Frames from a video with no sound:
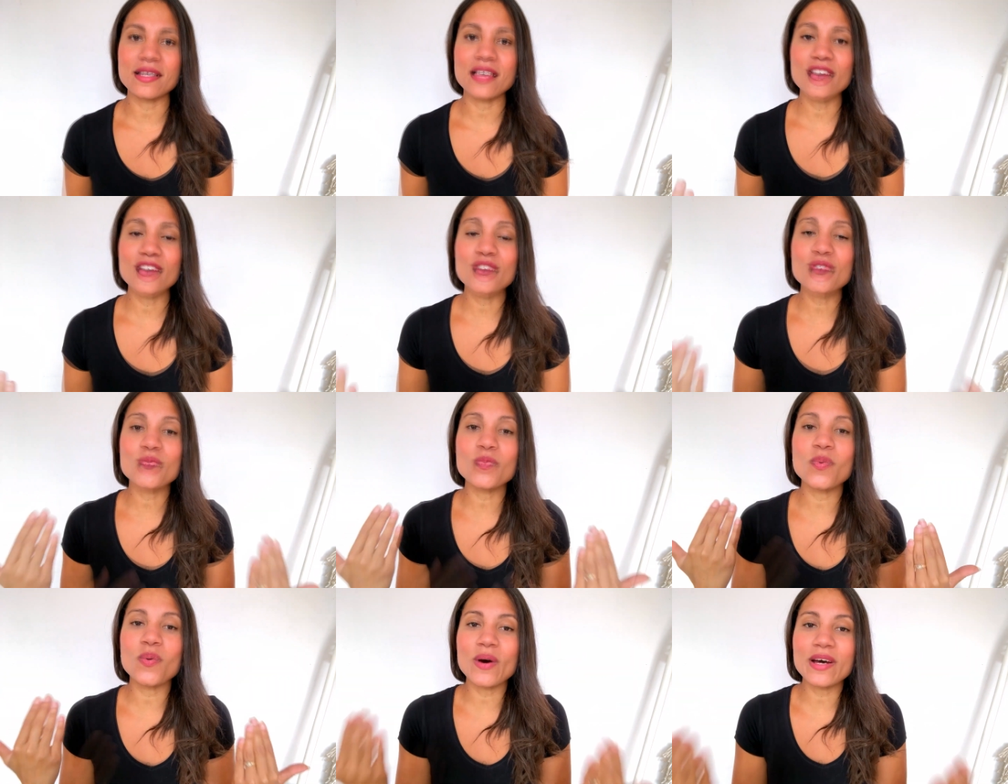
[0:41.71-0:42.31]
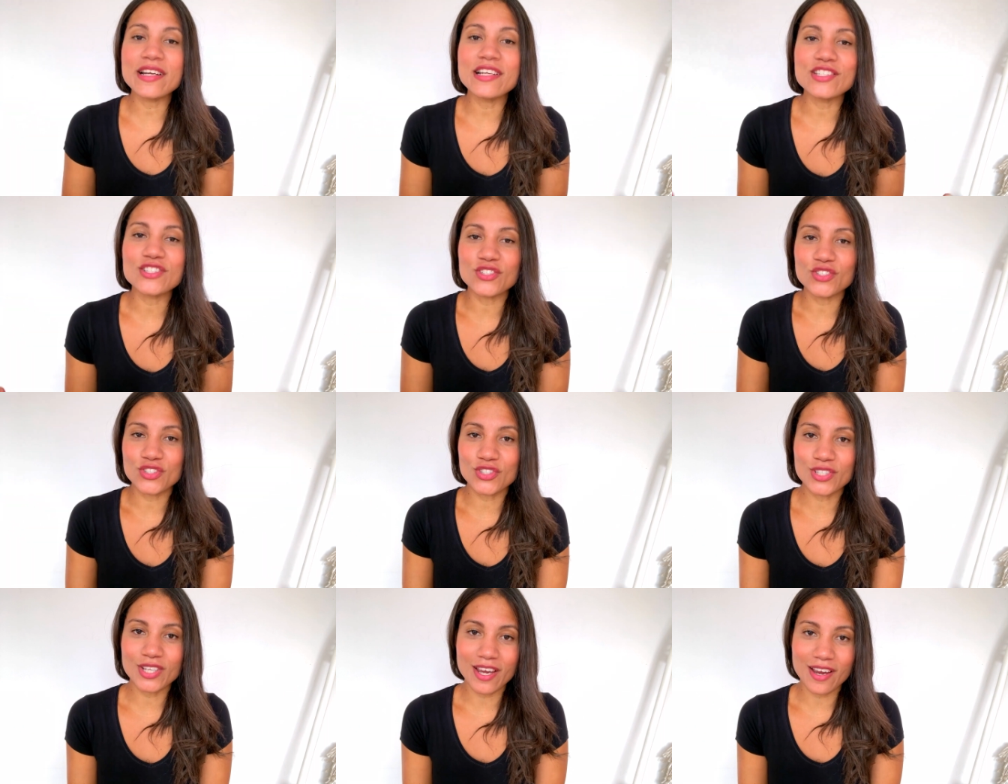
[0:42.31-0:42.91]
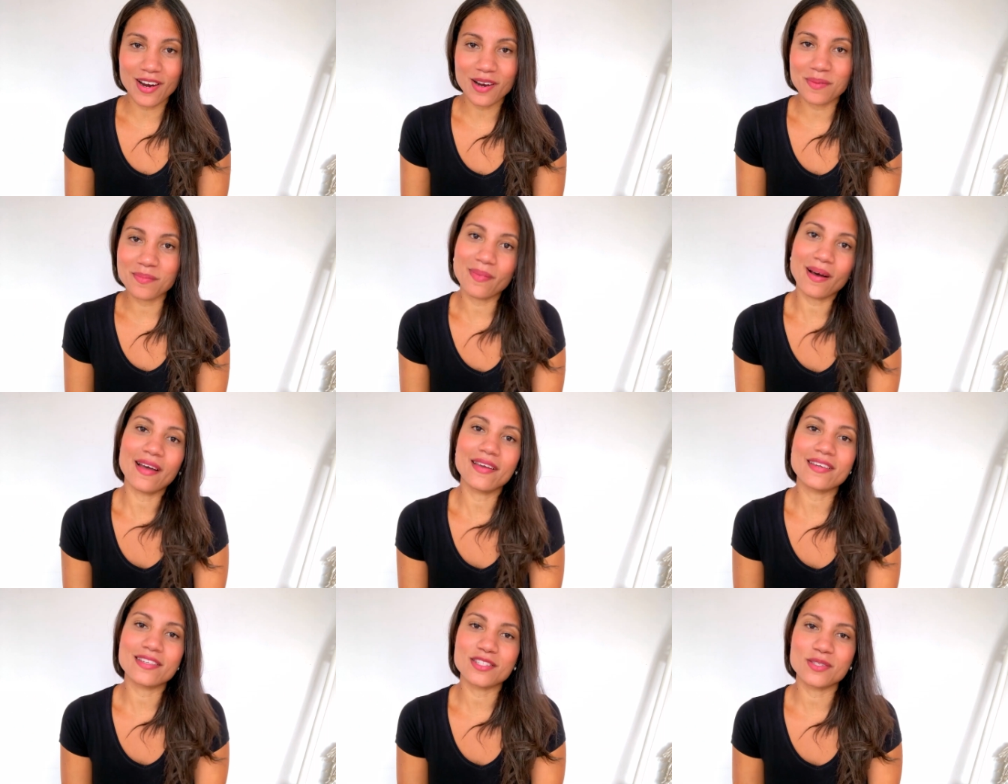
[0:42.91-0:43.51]
I just wanted to share
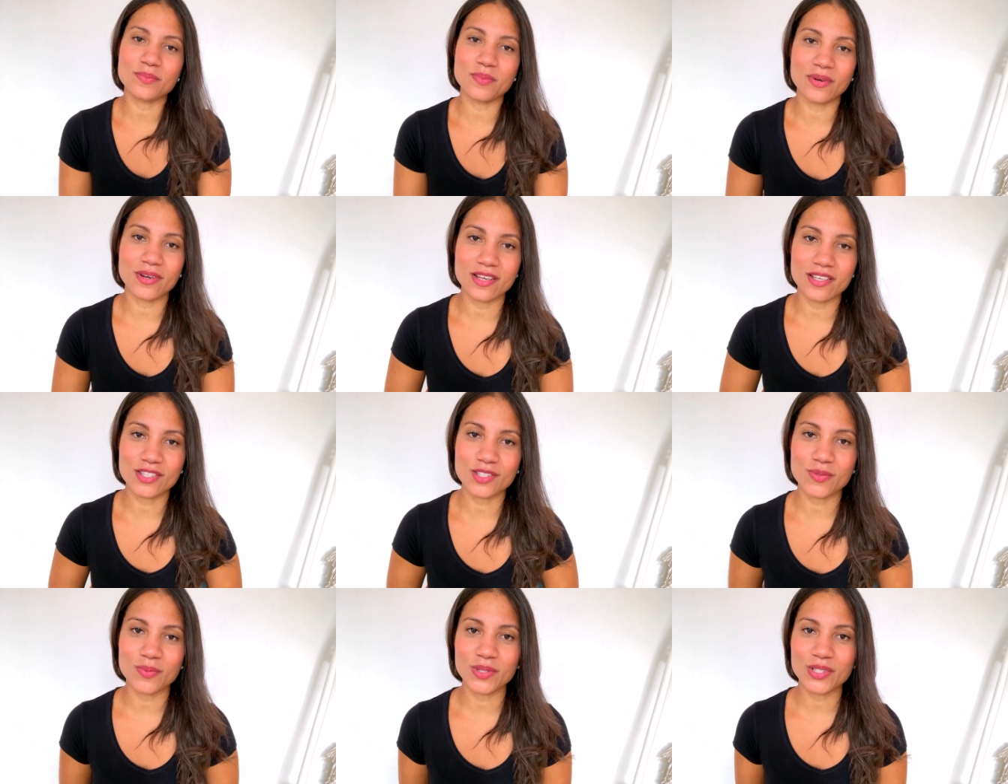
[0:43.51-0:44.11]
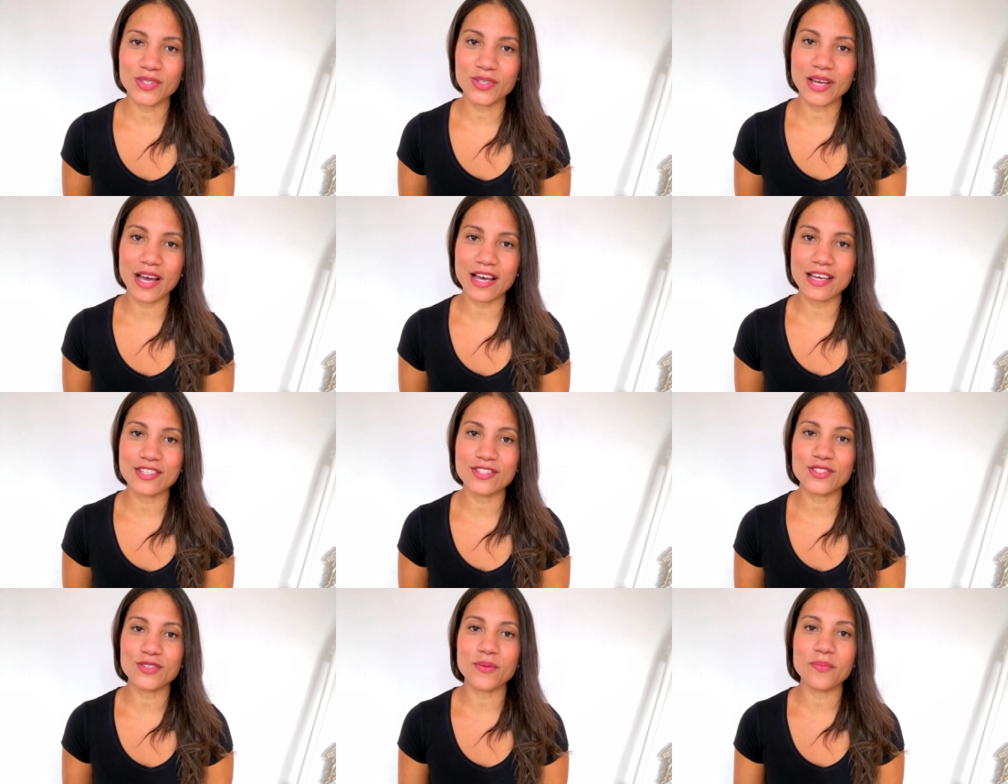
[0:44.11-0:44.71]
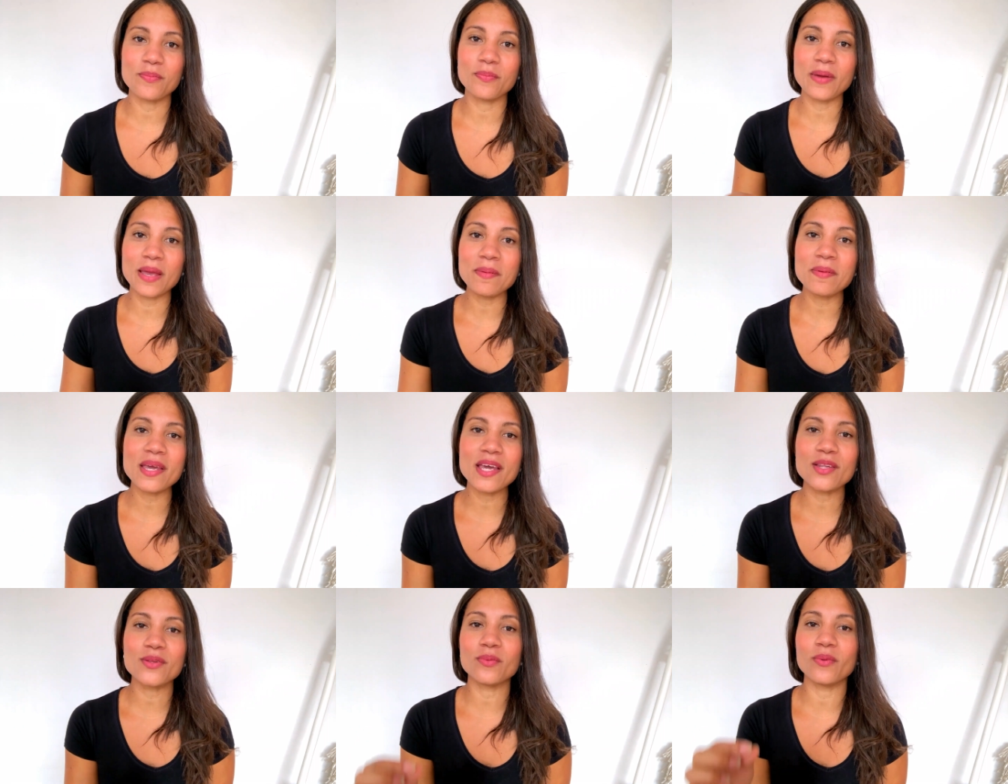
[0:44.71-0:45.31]
my experience with you guys, so
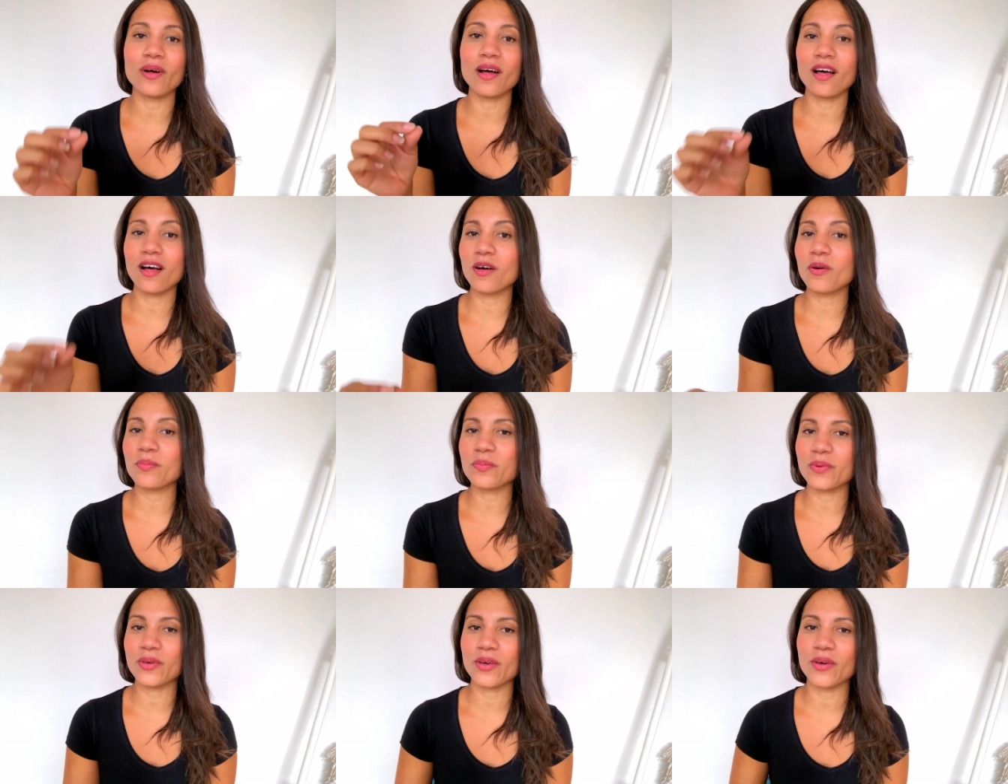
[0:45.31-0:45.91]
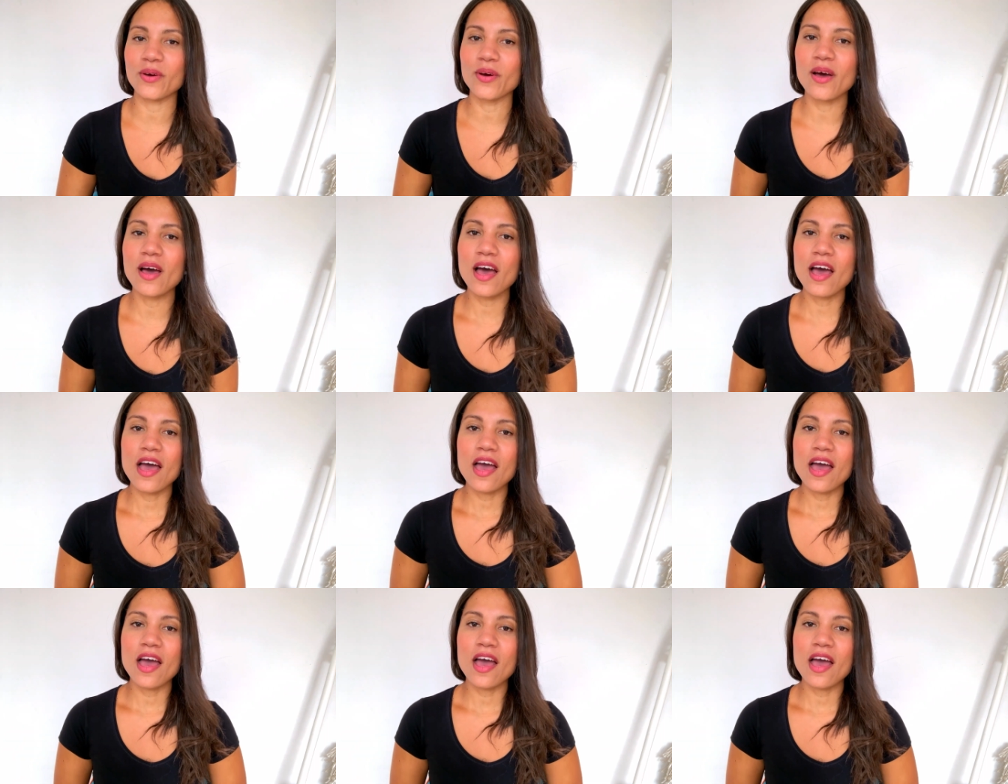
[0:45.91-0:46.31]
maybe it will help you